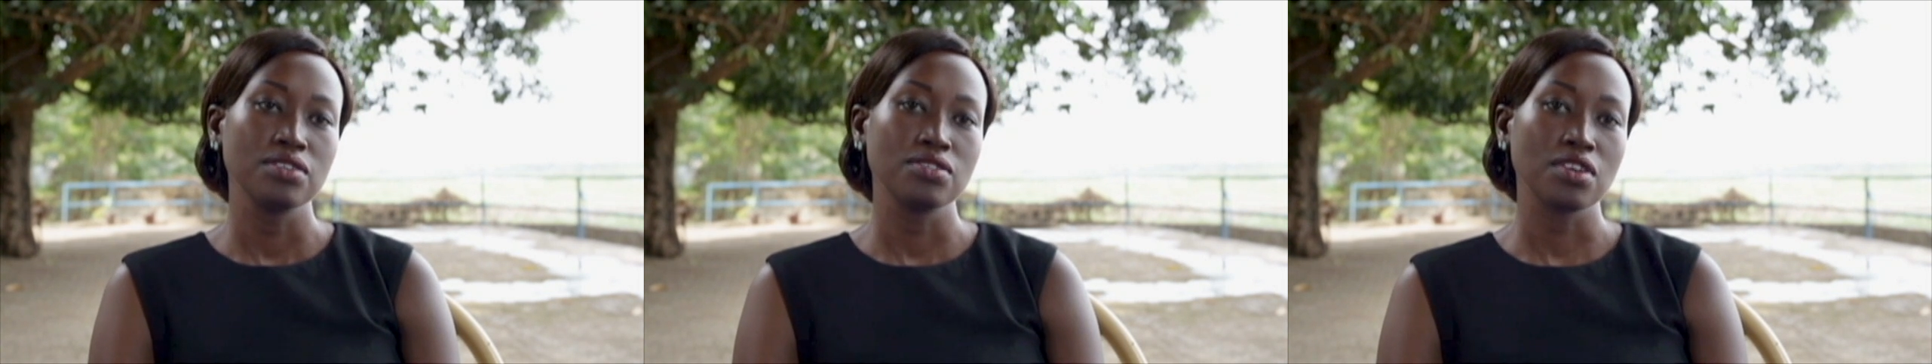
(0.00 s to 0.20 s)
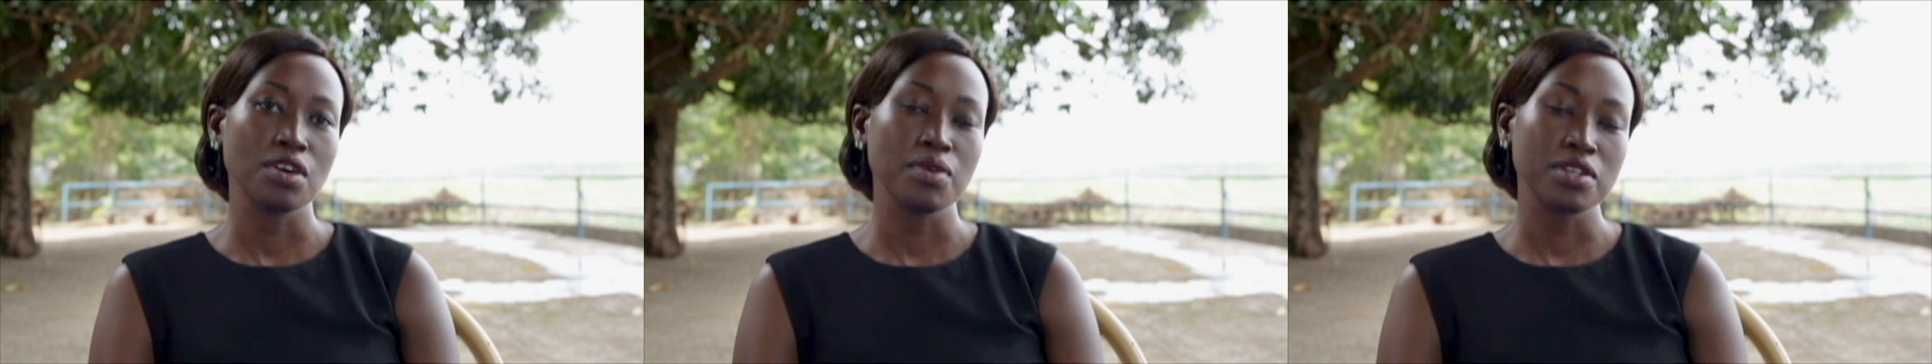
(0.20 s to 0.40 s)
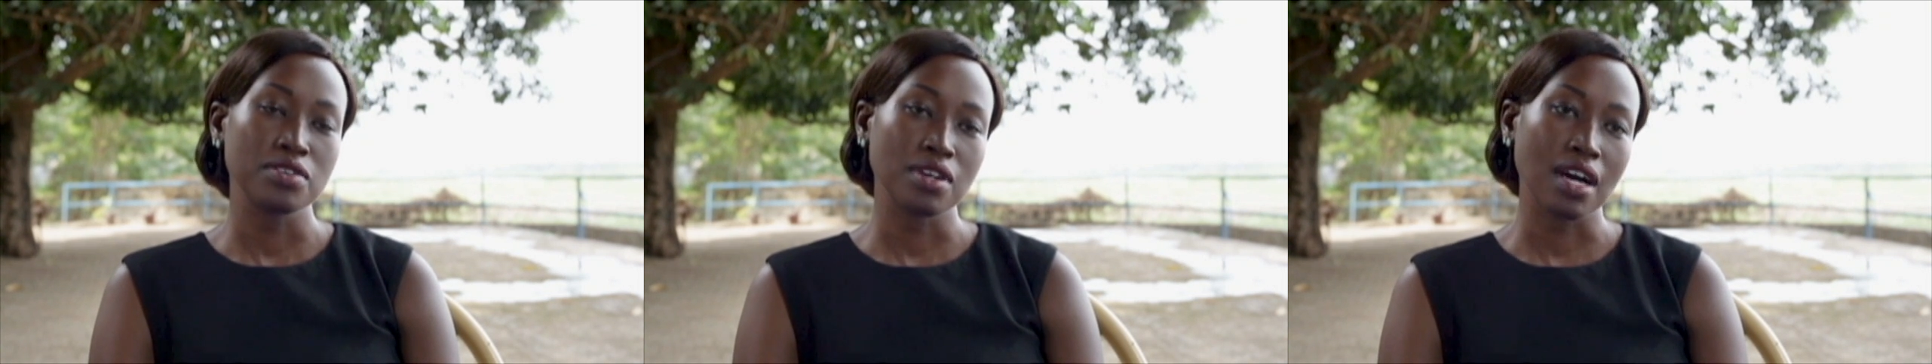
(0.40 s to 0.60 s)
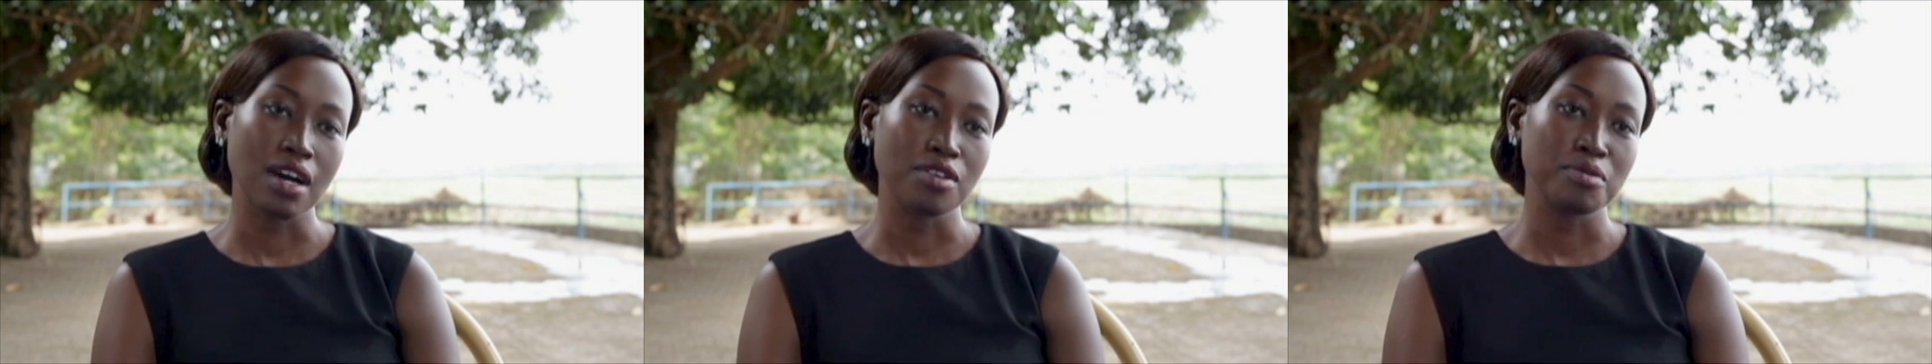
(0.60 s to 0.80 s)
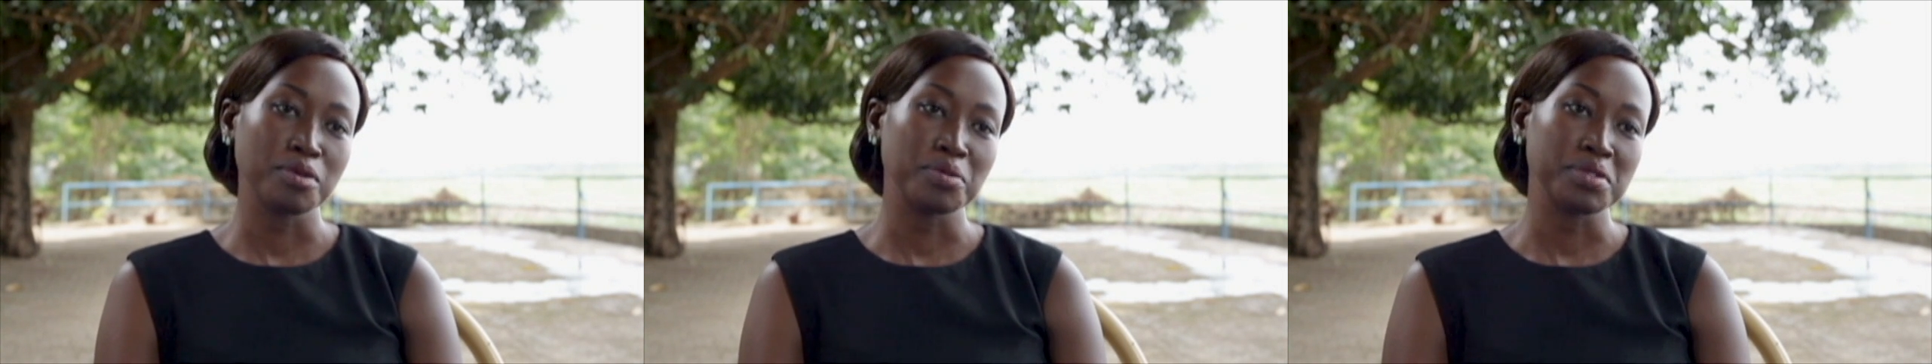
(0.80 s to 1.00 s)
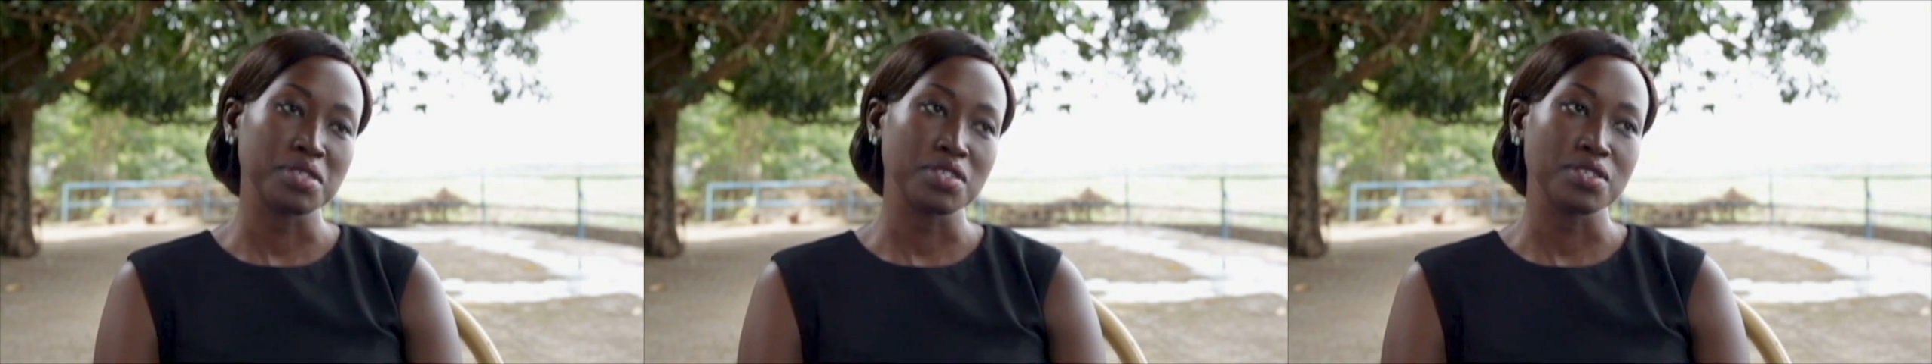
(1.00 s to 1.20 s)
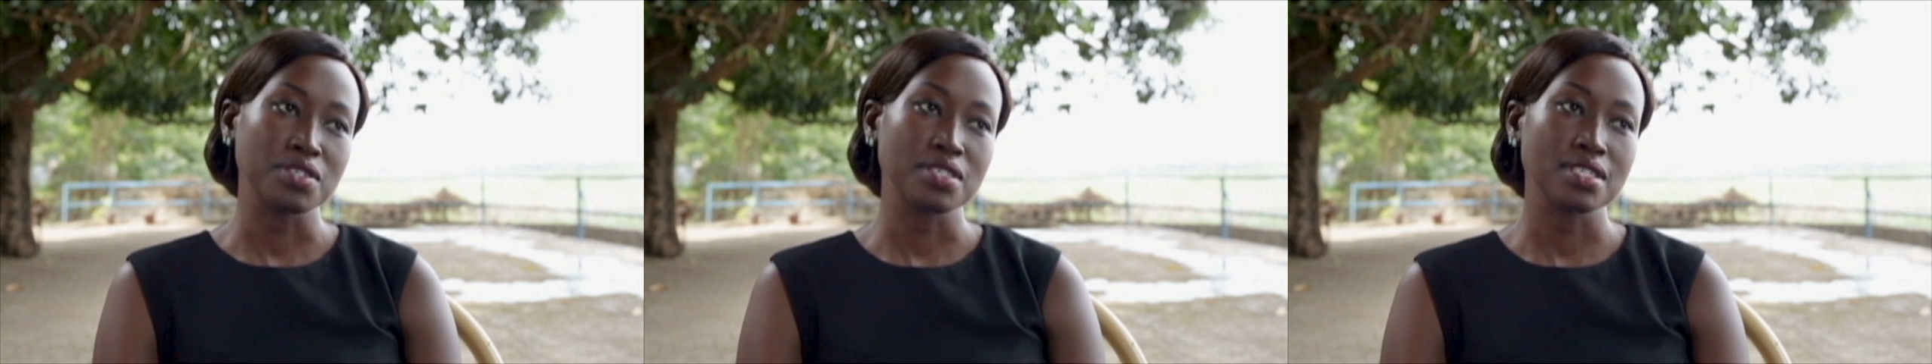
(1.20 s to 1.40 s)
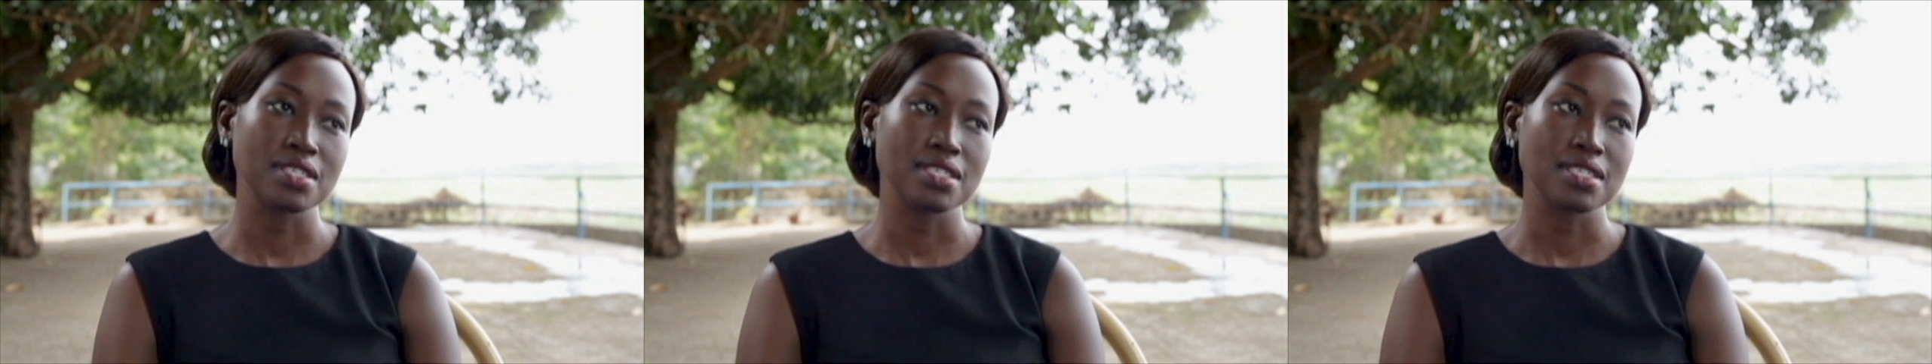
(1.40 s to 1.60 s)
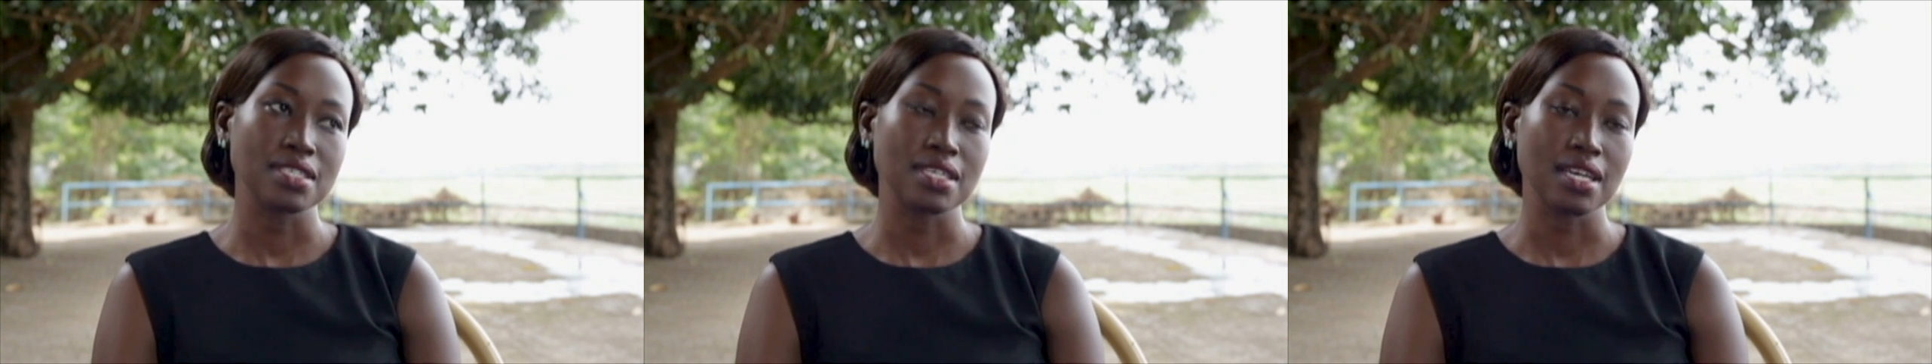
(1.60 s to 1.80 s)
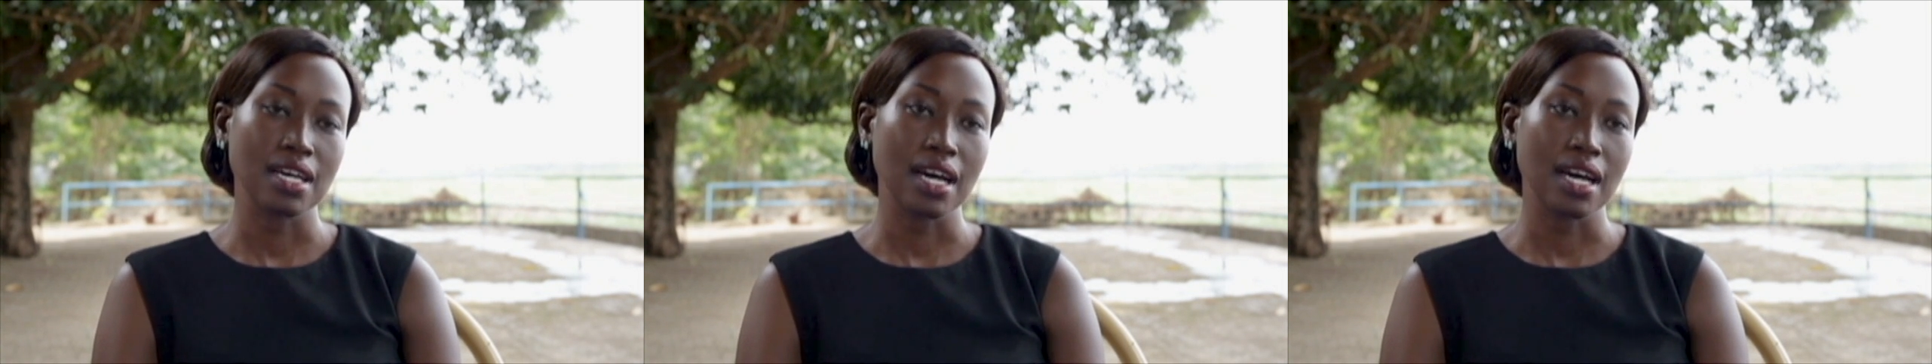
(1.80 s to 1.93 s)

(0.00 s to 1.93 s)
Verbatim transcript: so I went to Kakuma because